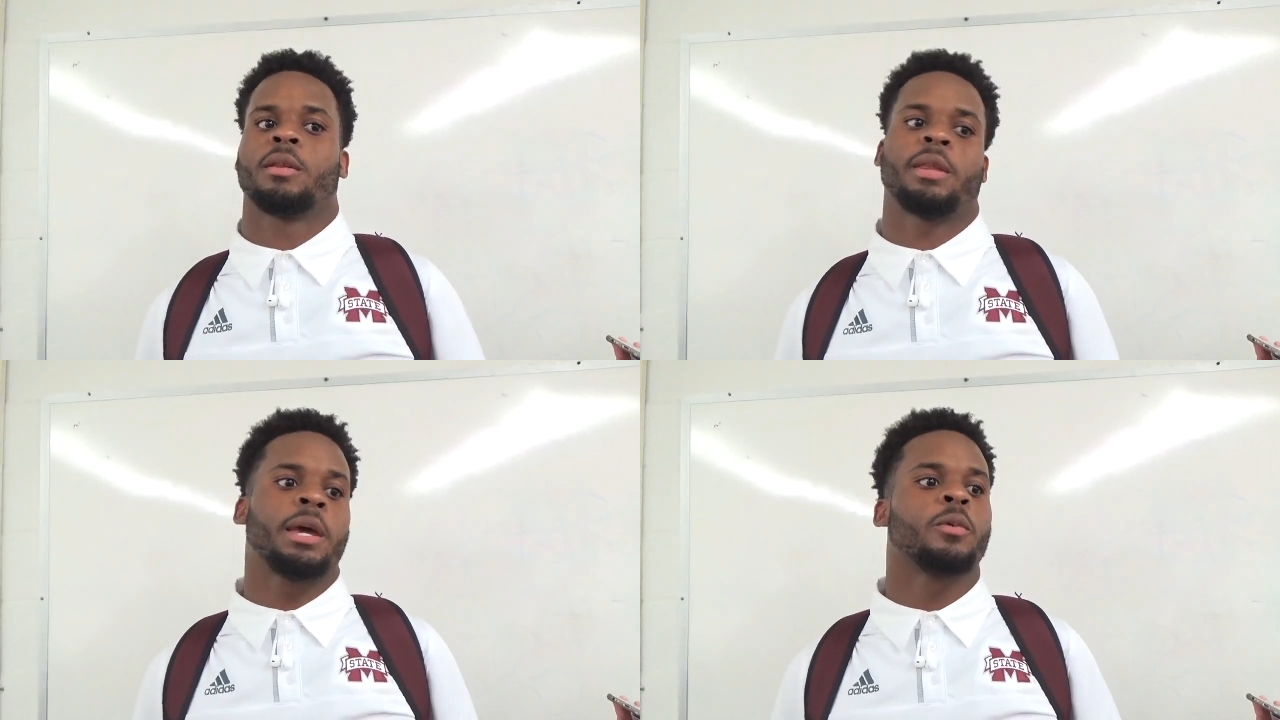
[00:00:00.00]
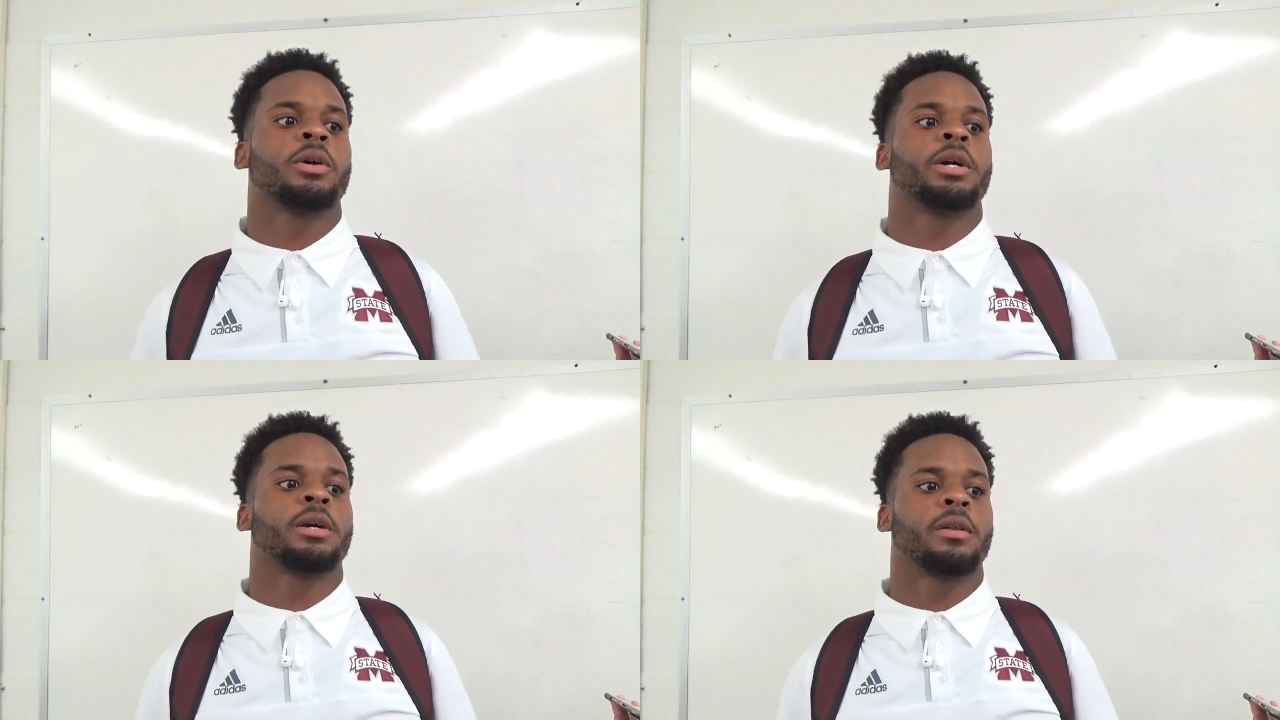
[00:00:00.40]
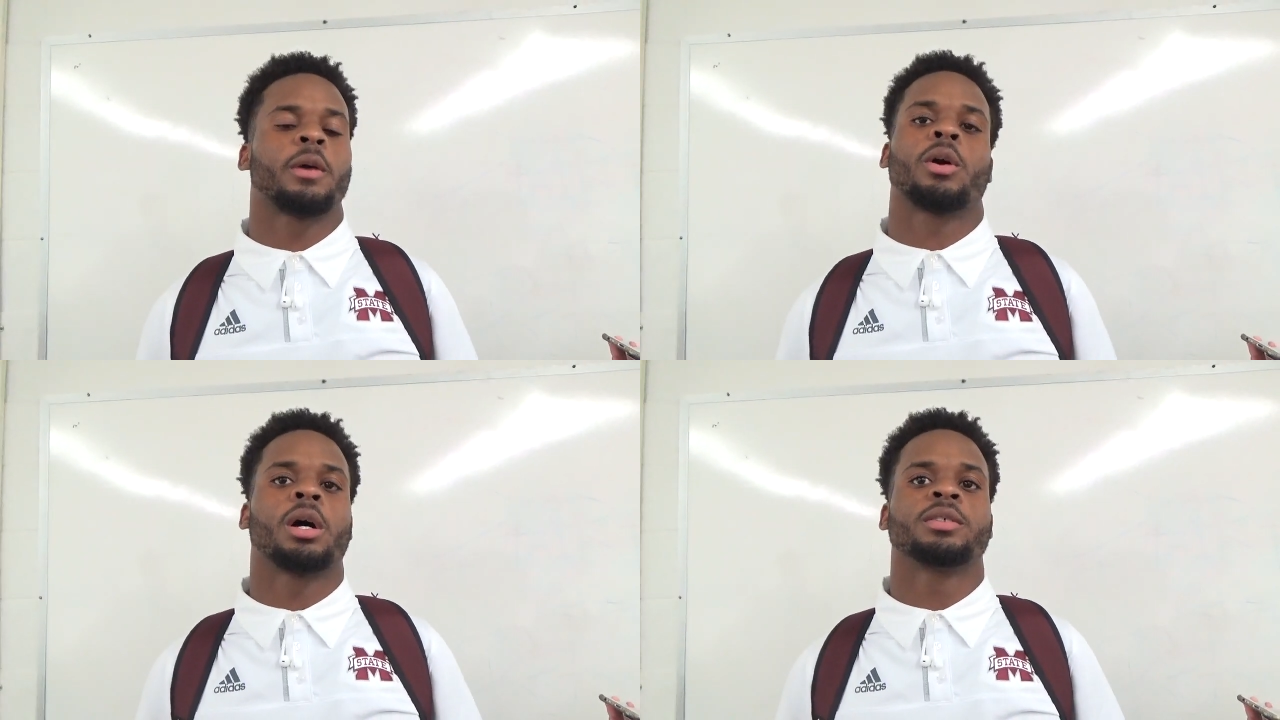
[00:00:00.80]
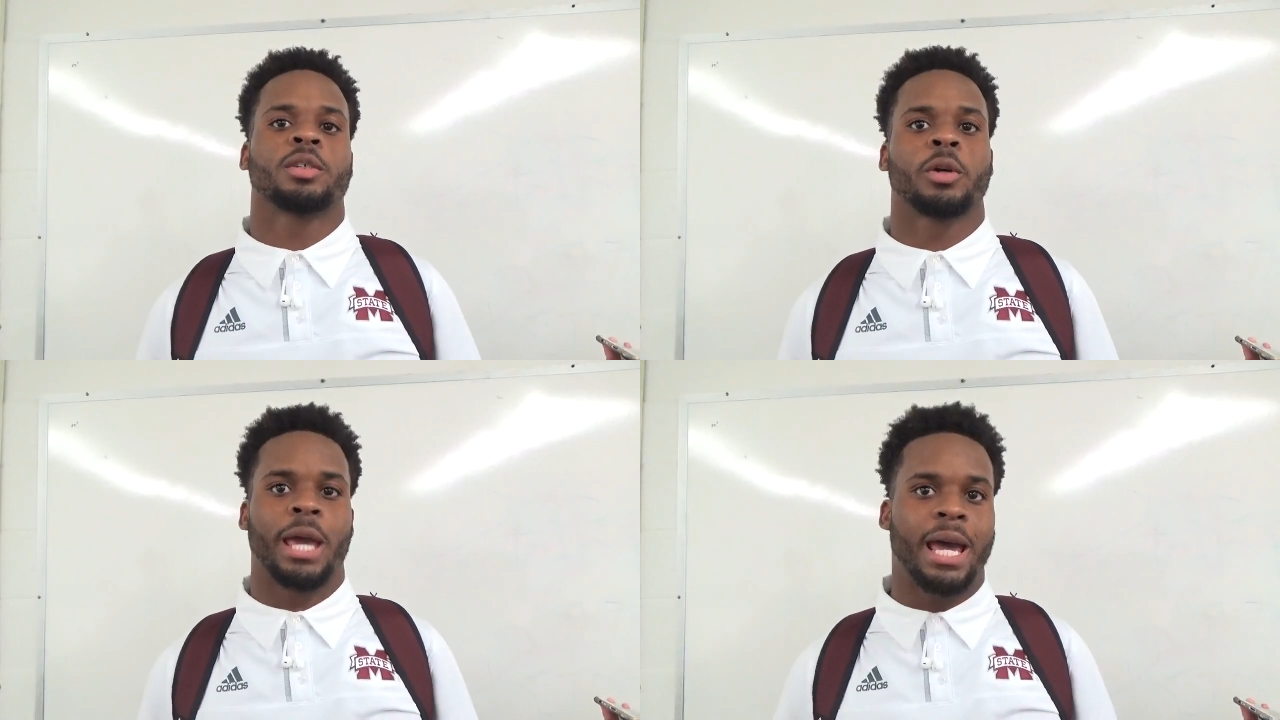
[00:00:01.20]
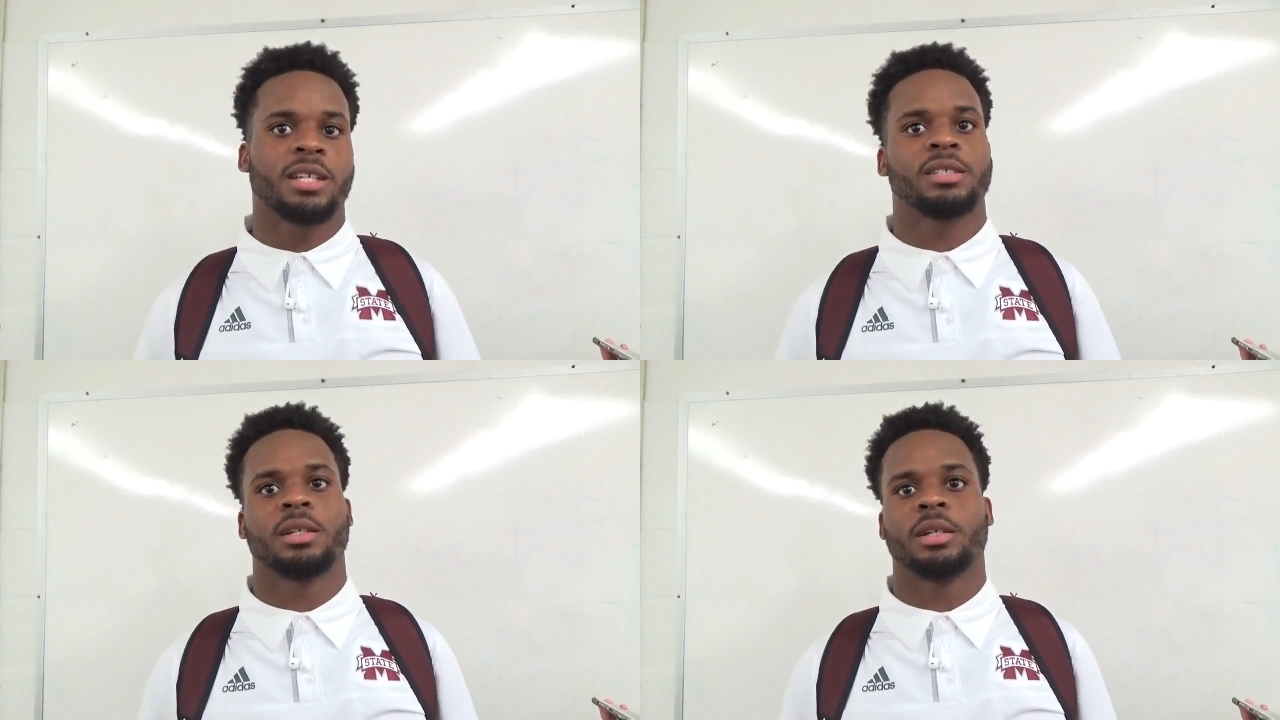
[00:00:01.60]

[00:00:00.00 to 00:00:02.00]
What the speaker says: they were also gashing